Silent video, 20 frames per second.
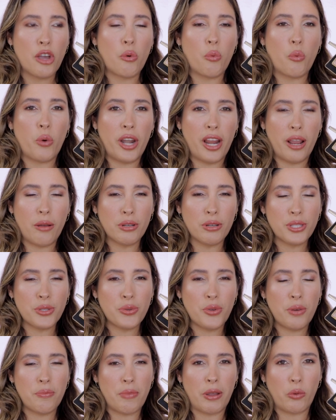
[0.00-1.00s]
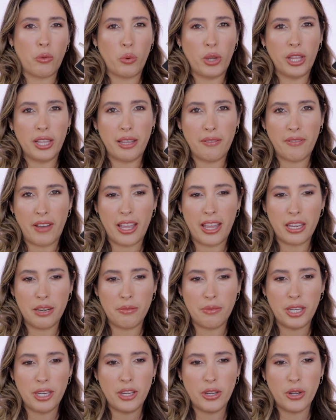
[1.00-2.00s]
When I was doing my Will I Buy
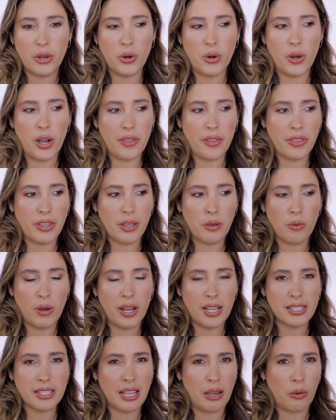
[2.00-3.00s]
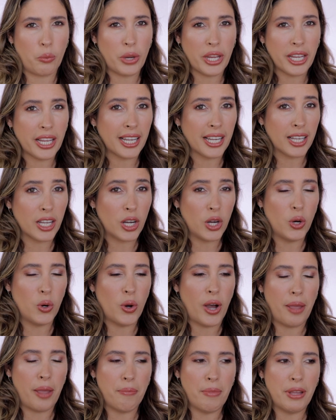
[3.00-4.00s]
It video, I think it was a week
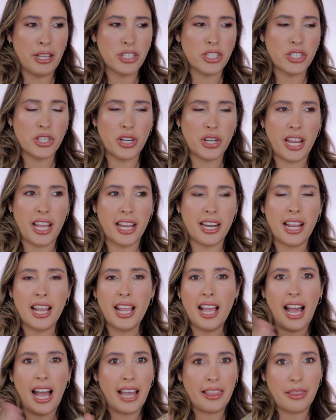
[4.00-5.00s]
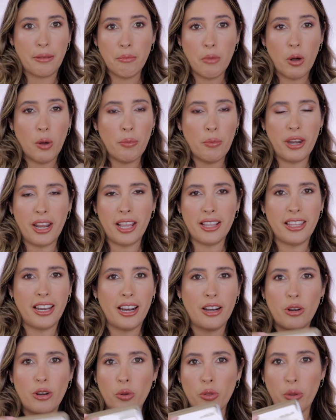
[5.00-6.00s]
ago, I mentioned it. At the moment, I
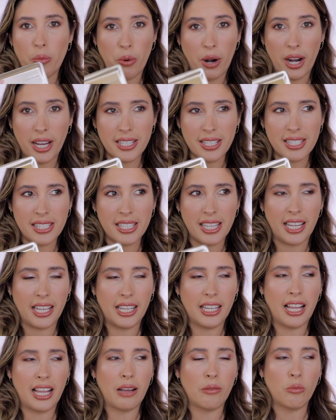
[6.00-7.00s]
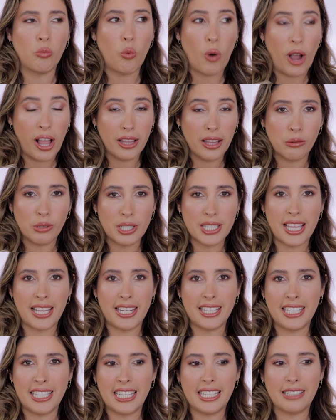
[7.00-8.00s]
didn't know the pricing. While I was
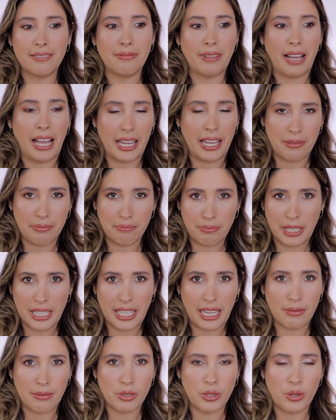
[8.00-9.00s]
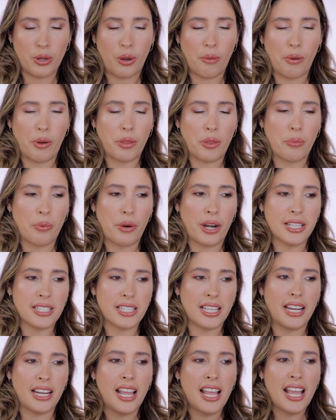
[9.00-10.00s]
editing, I became to know about the
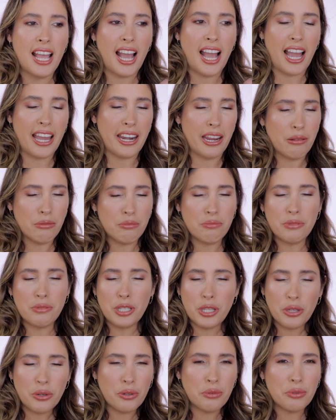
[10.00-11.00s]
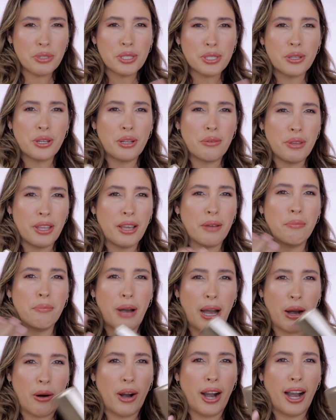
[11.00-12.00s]
pricing, and I knew it was going to be
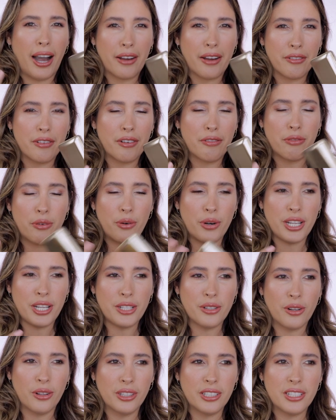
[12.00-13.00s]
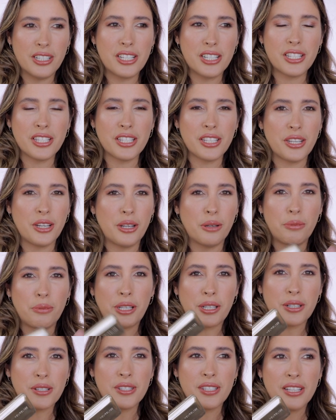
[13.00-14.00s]
about $140, you know,
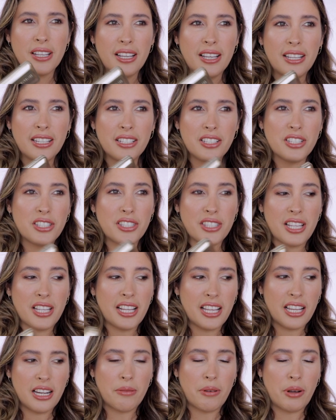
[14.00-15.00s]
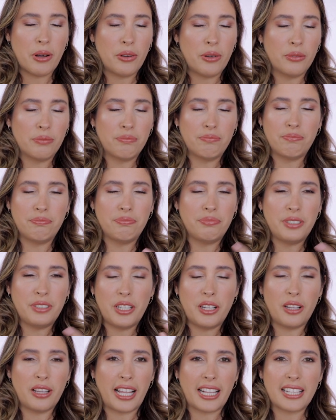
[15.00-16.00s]
because just thinking about,
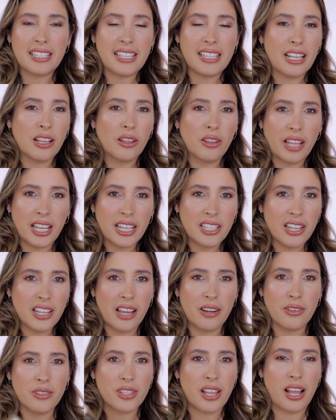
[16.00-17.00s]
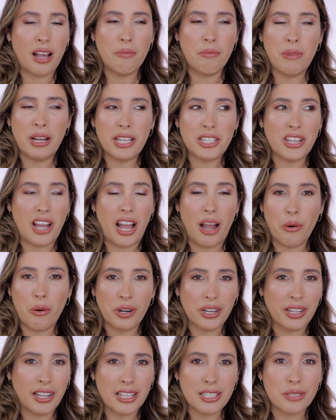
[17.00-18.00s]
you know, like single eyeshadows, how much
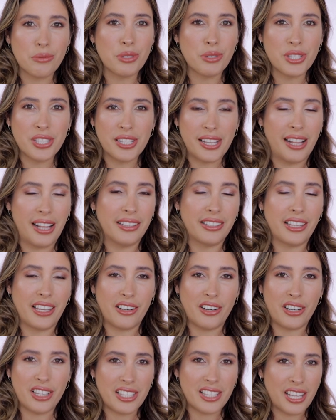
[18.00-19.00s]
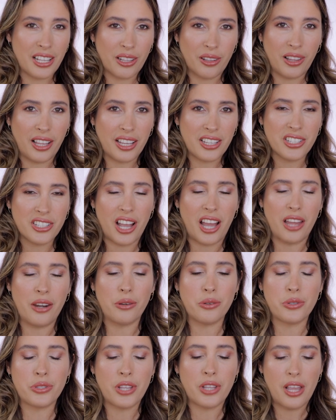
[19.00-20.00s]
Hourglass will sell their single
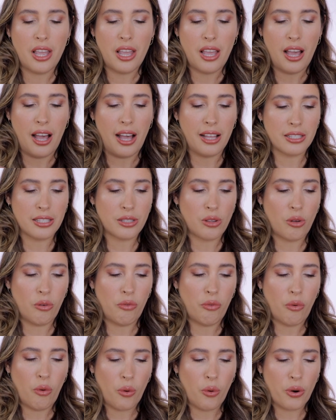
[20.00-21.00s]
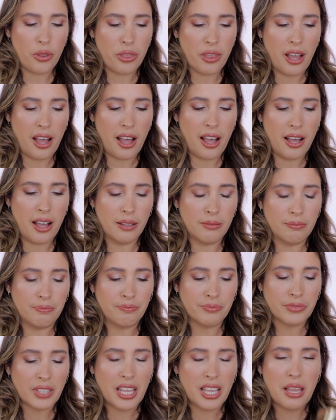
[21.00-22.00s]
eyeshadows and so forth.
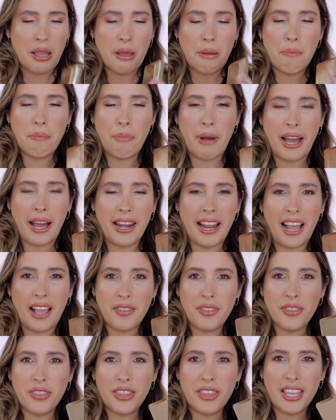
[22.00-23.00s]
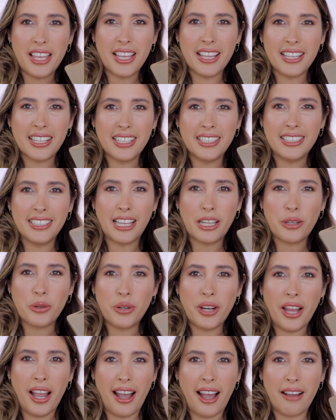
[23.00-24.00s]
But I think they
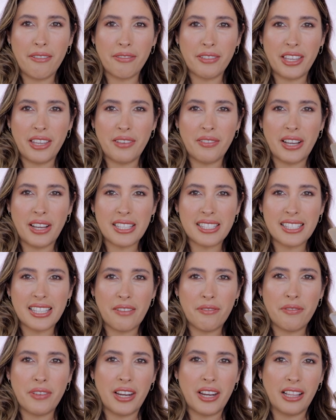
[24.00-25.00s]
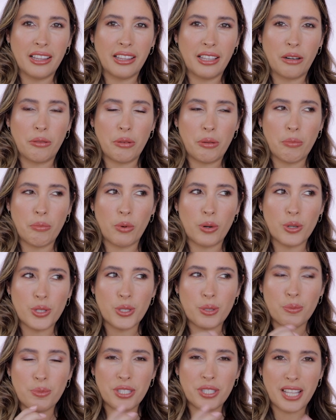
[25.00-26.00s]
could have given us something a little bit more
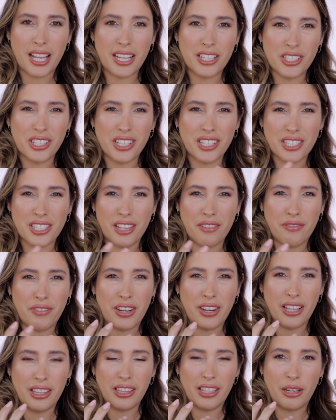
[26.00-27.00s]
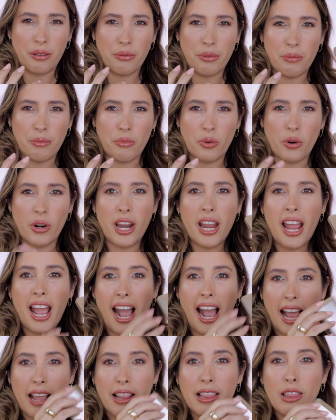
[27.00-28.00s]
substantial, something a little bit more.
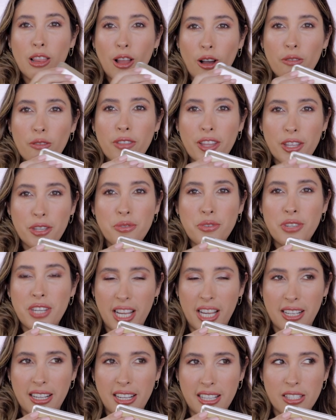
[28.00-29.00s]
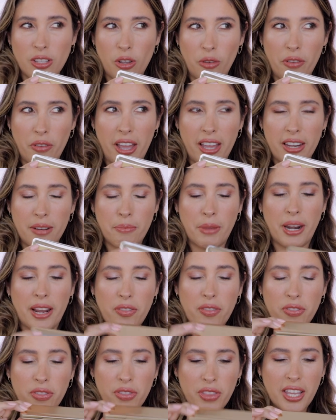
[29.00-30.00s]
I love the uniqueness of it, but I
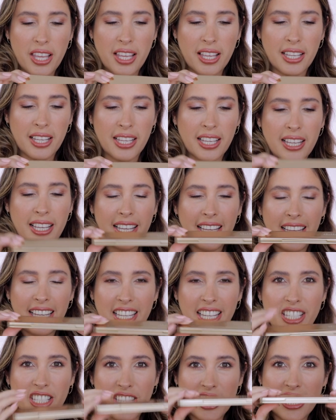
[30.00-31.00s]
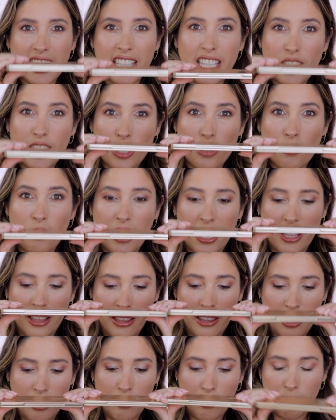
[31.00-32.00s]
think it just needs to be a
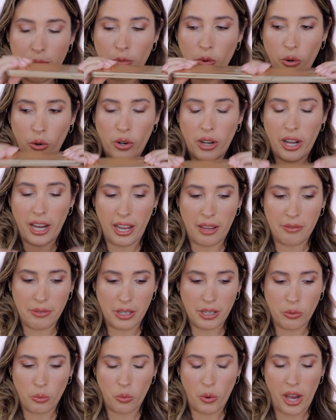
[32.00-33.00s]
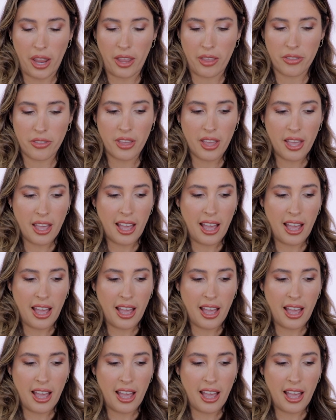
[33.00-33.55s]
little bit more heavier weight.